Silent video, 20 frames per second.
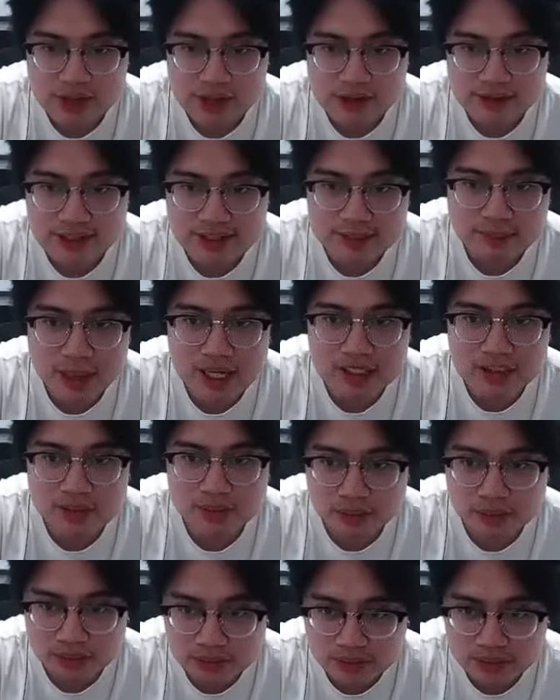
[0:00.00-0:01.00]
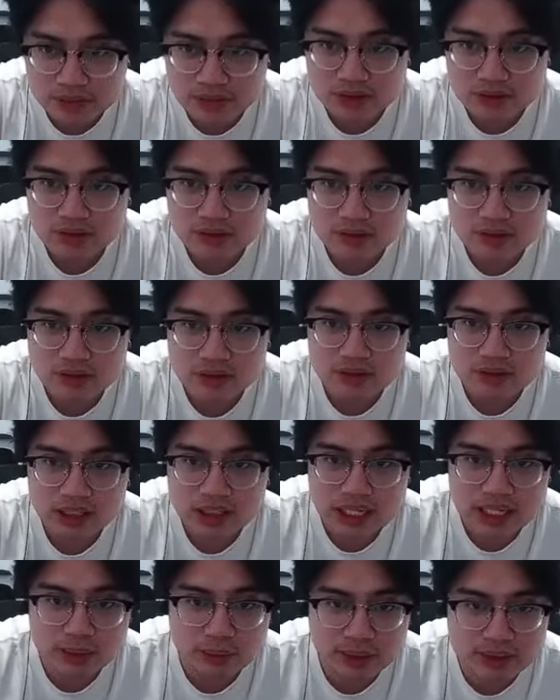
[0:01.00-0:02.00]
how that's possible.
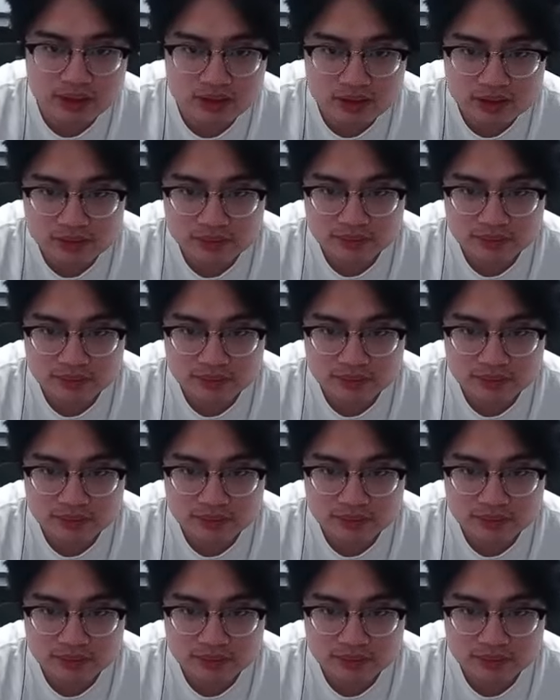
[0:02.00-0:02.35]
Anyways.